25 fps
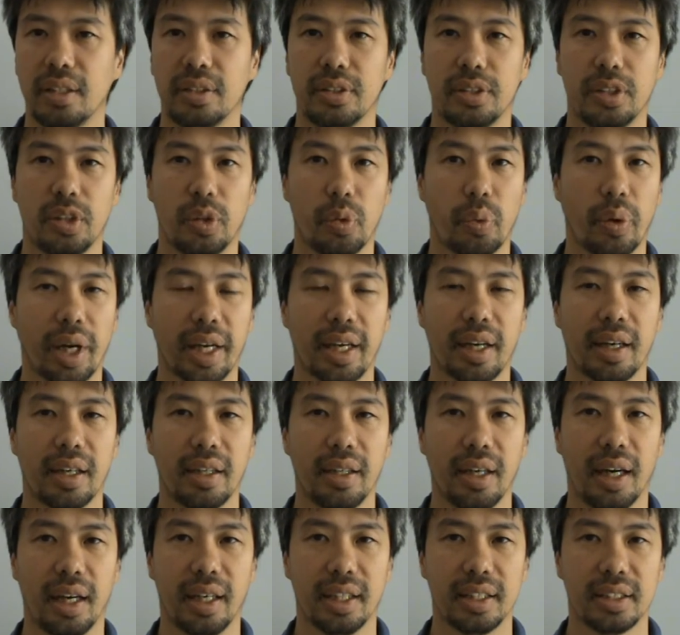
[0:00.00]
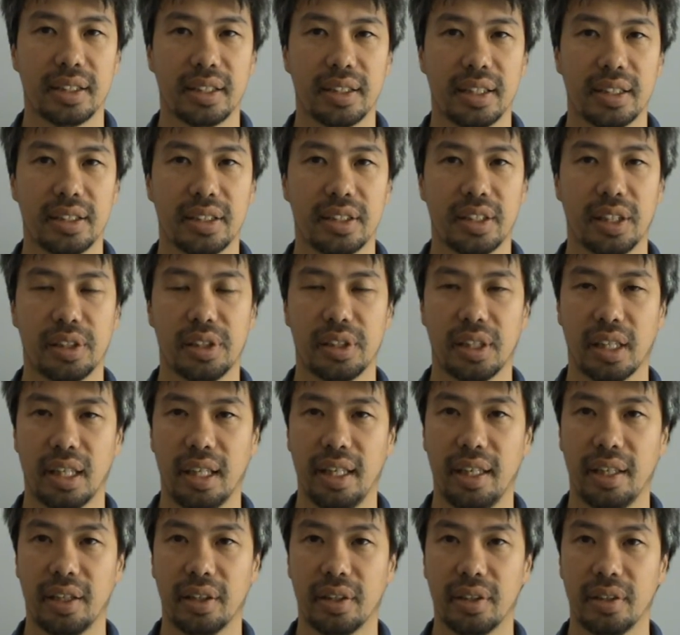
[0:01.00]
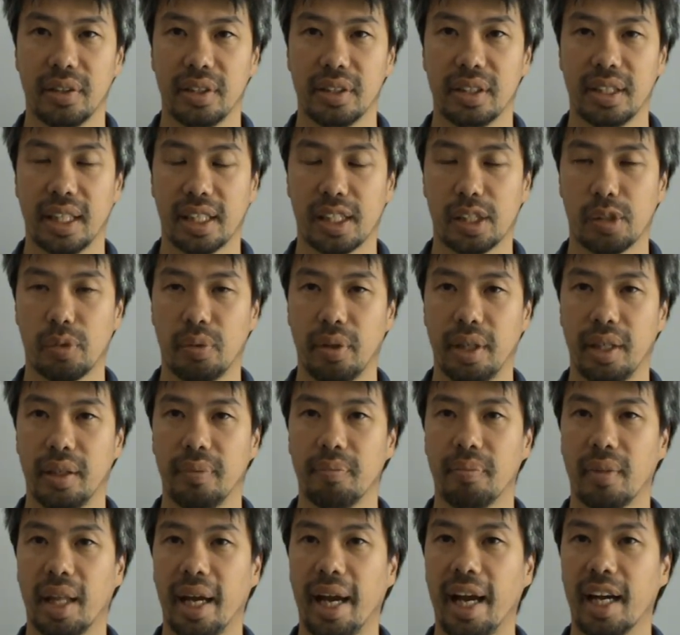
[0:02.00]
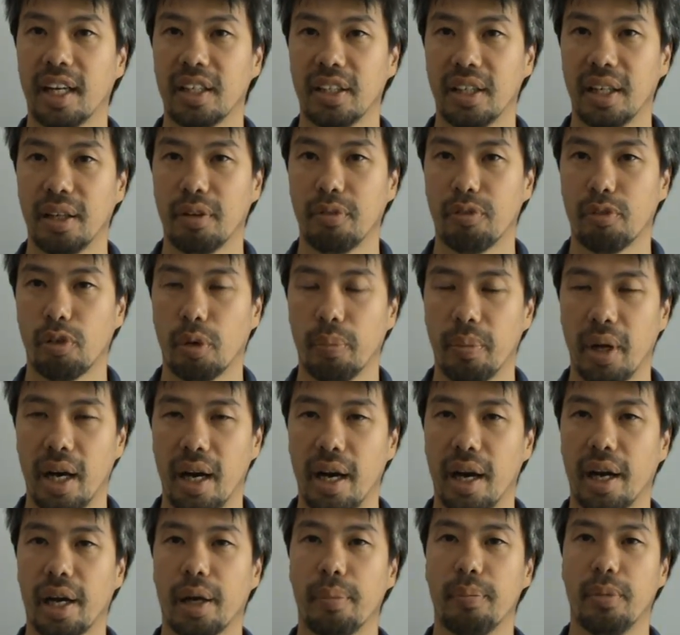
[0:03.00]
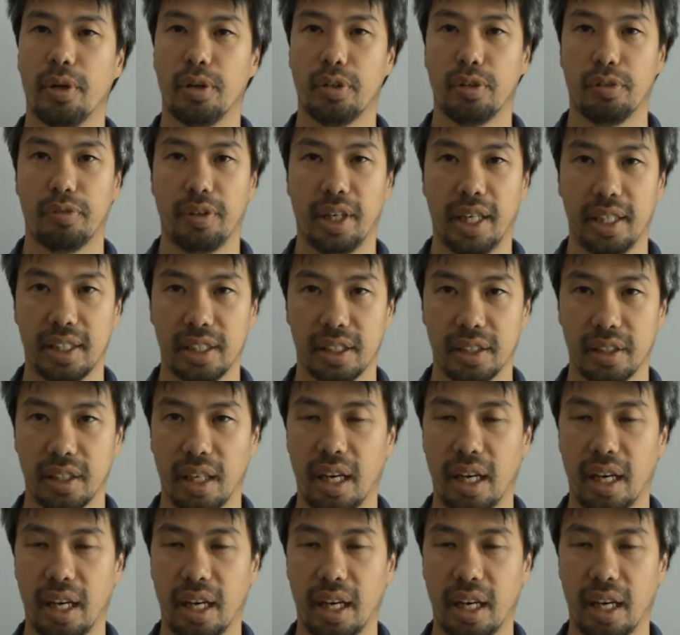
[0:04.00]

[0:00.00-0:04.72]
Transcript: to recognize that such a leader is actually acting from a higher motivation,